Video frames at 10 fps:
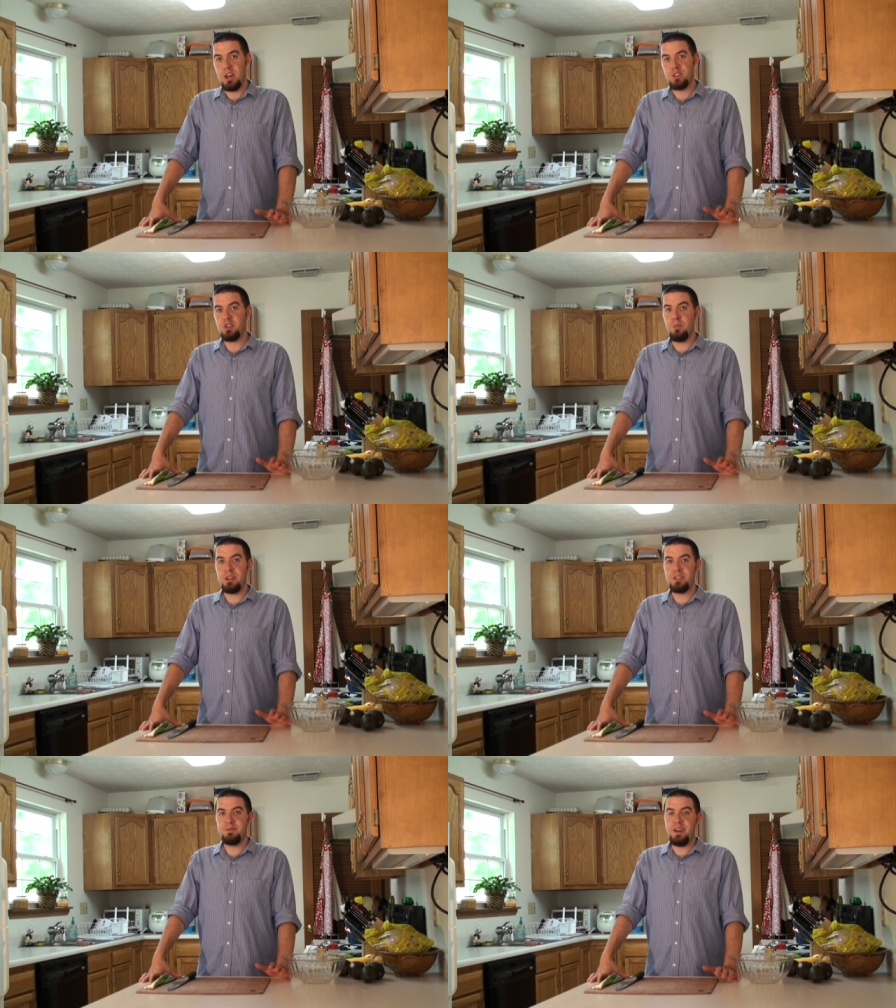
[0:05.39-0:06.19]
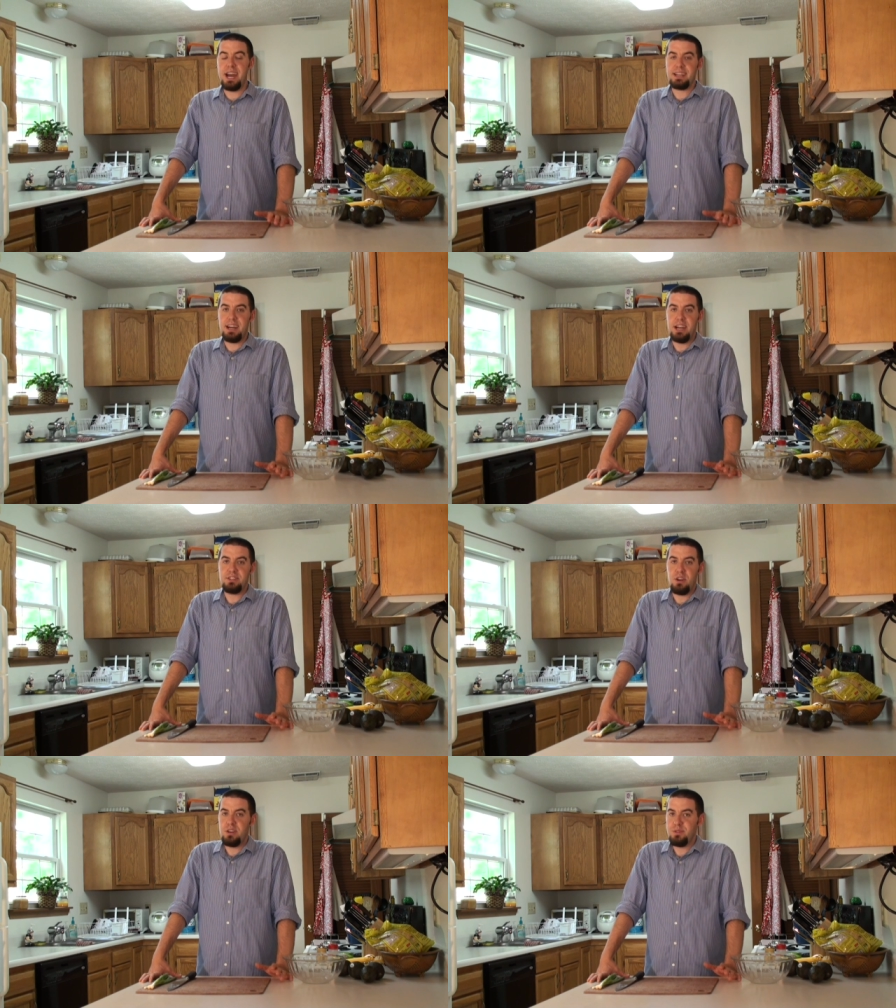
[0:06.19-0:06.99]
So much, in fact, I
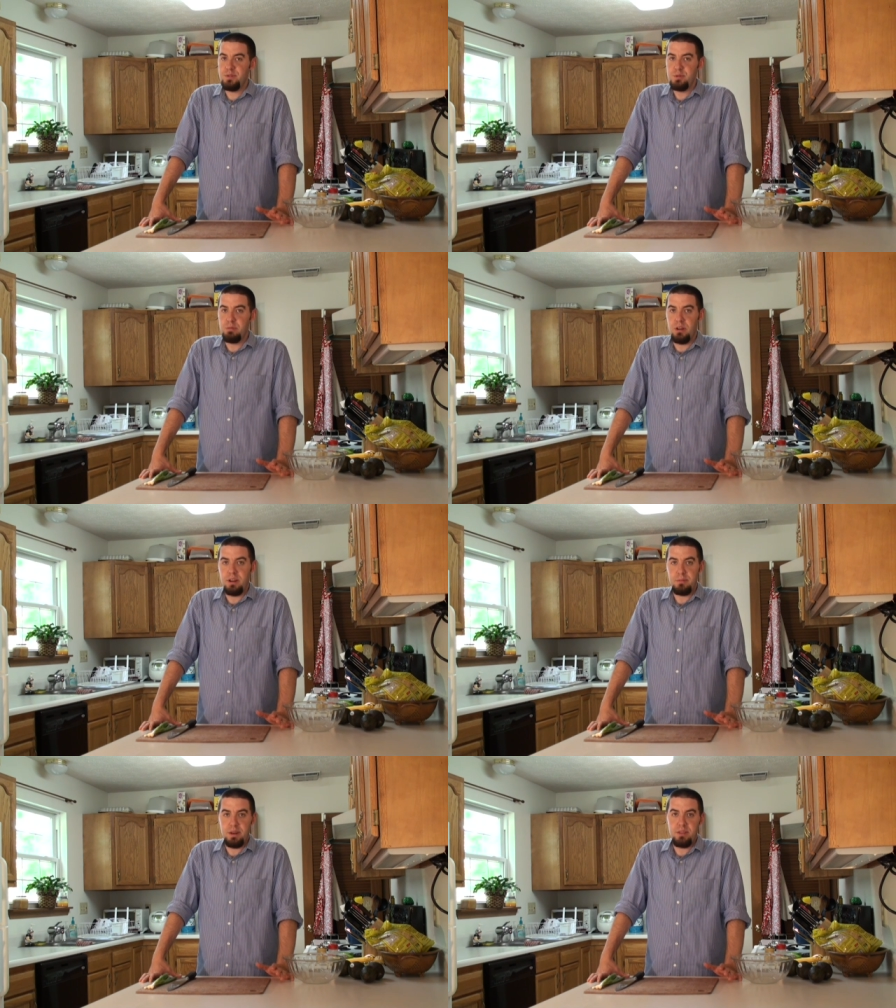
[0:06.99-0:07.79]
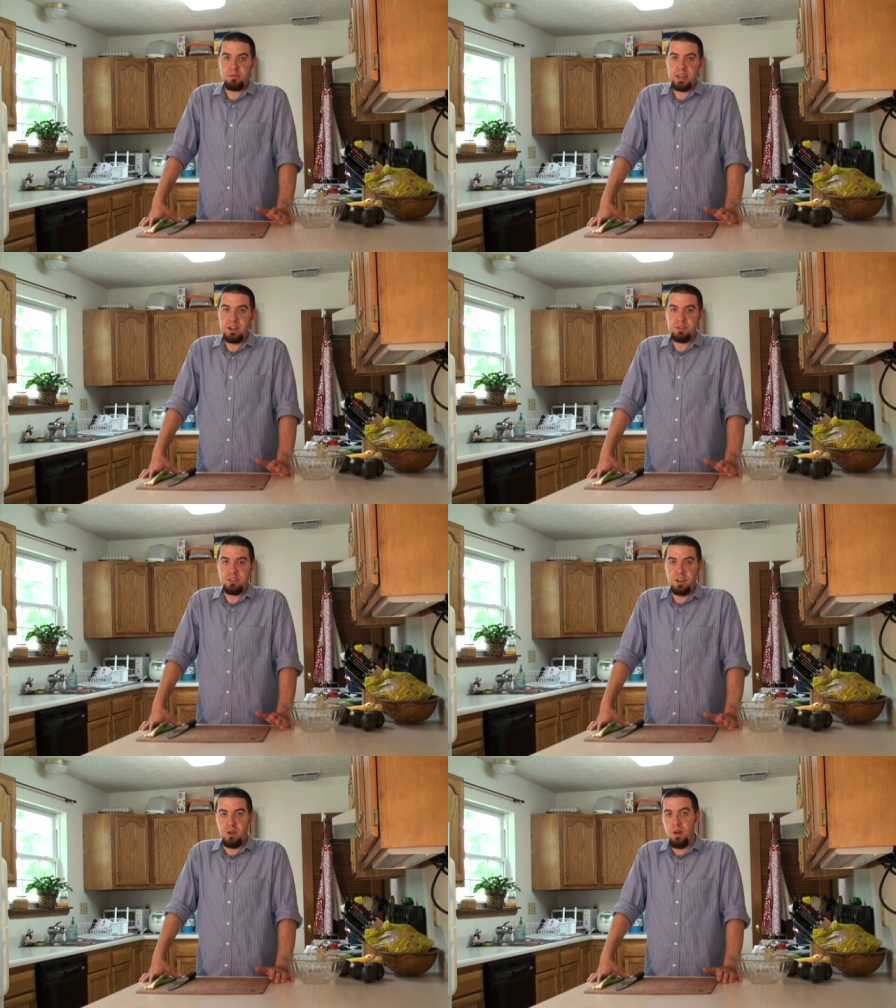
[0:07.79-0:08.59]
started a food blog about 3
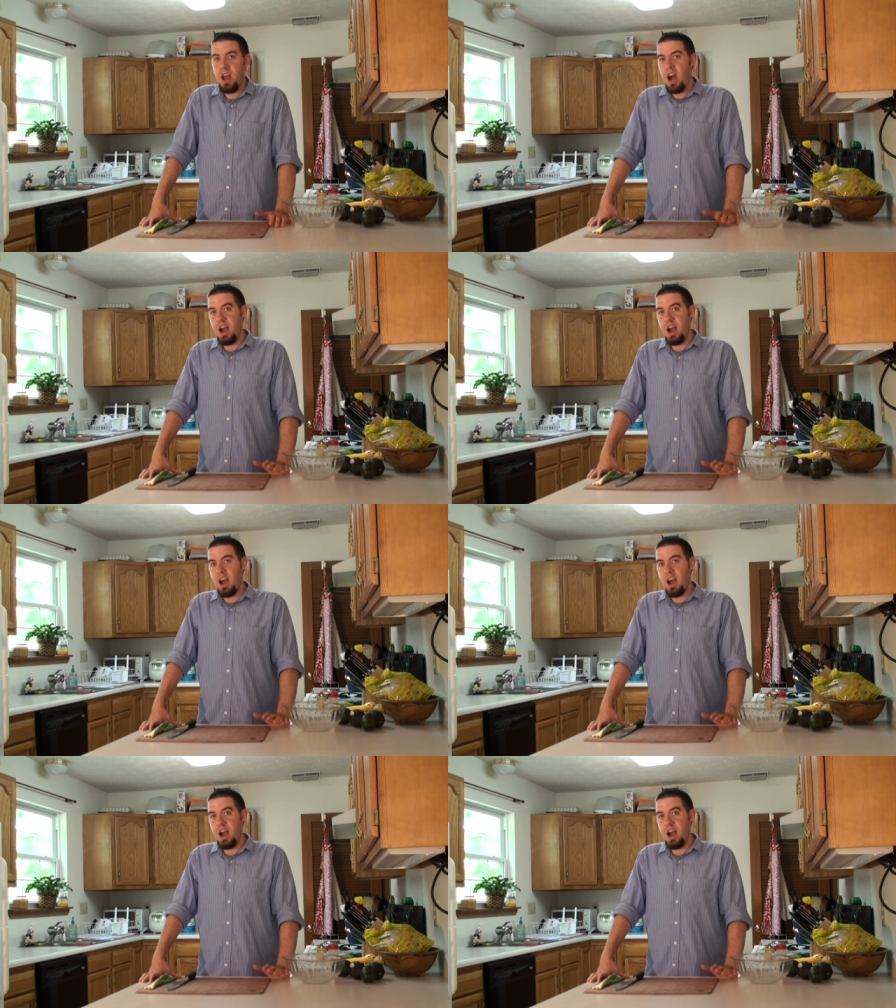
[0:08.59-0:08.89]
years ago.